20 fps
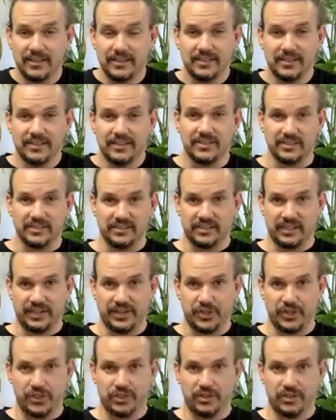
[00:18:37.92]

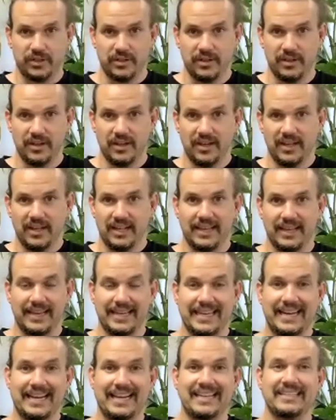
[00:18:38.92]
sensation? And
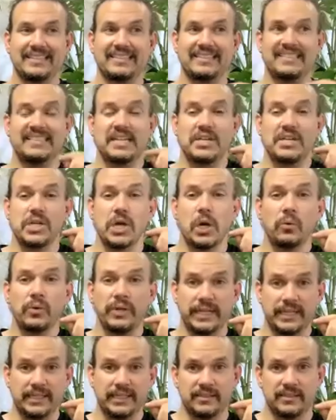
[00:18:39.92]
can I denote
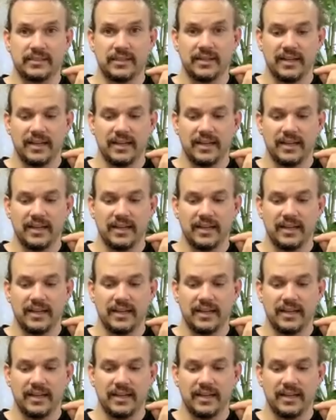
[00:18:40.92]
it